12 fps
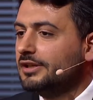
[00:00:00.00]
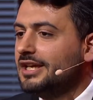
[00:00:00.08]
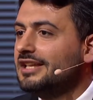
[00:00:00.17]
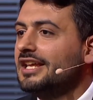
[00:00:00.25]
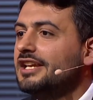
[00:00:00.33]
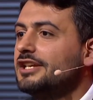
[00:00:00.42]
will
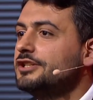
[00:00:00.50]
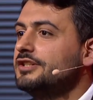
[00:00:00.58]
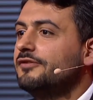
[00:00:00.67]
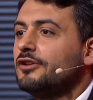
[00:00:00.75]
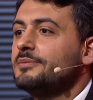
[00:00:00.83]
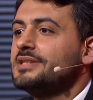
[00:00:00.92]
get energy
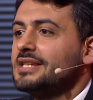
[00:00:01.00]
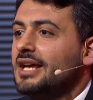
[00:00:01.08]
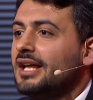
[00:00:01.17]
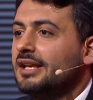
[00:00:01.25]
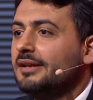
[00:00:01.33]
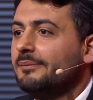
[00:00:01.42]
from
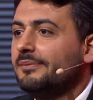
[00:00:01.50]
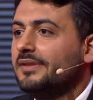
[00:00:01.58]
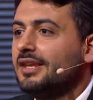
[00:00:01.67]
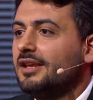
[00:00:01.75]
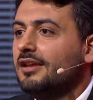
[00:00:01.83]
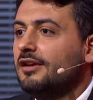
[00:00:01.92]
sun. People who are
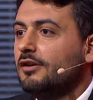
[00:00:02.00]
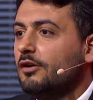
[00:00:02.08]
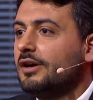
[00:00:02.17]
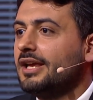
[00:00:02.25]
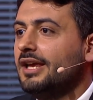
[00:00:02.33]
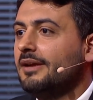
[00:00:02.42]
working there.
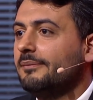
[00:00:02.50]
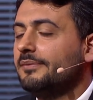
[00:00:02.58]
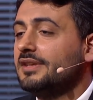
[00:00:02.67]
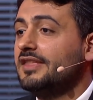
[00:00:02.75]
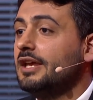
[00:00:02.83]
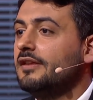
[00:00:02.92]

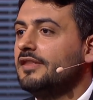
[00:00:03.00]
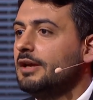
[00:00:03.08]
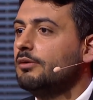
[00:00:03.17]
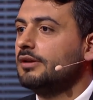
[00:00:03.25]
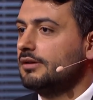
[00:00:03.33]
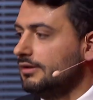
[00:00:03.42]
They will.